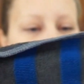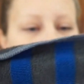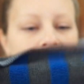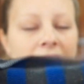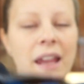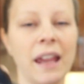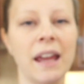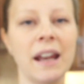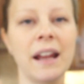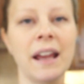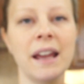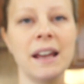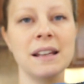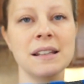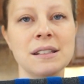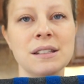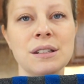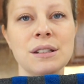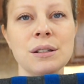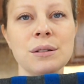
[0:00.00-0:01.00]
Again, it
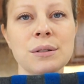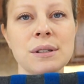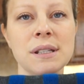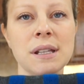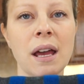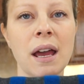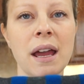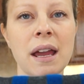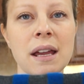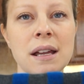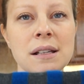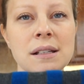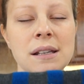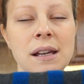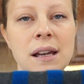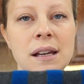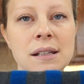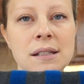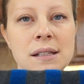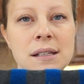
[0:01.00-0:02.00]
has 2 sides.
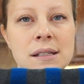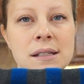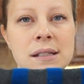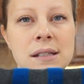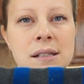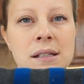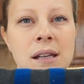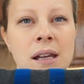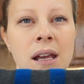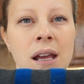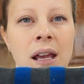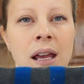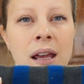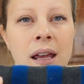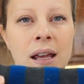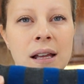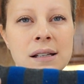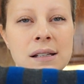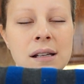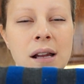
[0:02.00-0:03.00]
It has this,
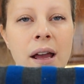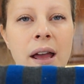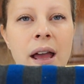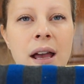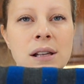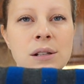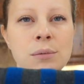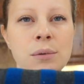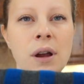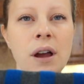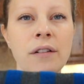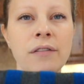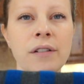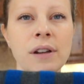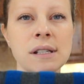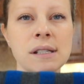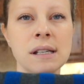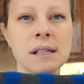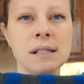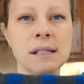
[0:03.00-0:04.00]
it's not as rough
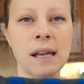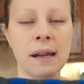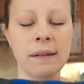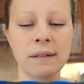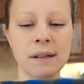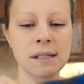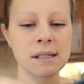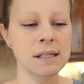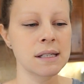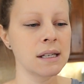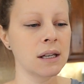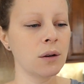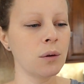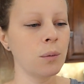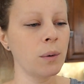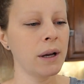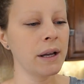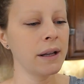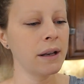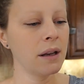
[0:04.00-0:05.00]
as the stainless
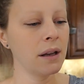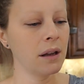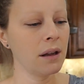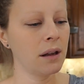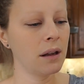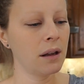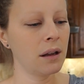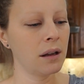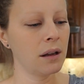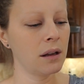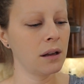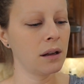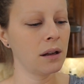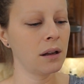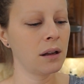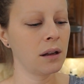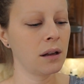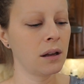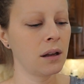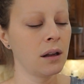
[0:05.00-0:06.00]
steel one,
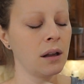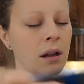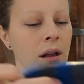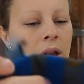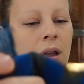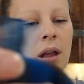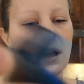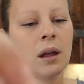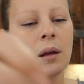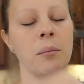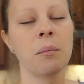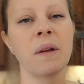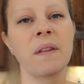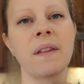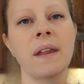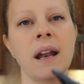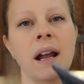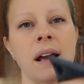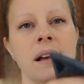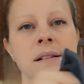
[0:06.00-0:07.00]

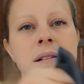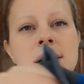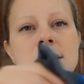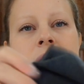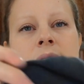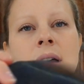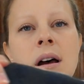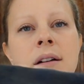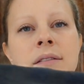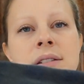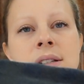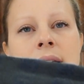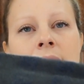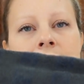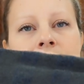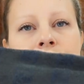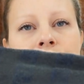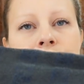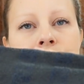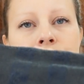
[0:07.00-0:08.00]
but then it has a soft
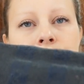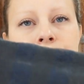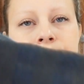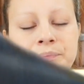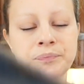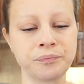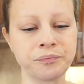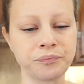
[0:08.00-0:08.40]
side too.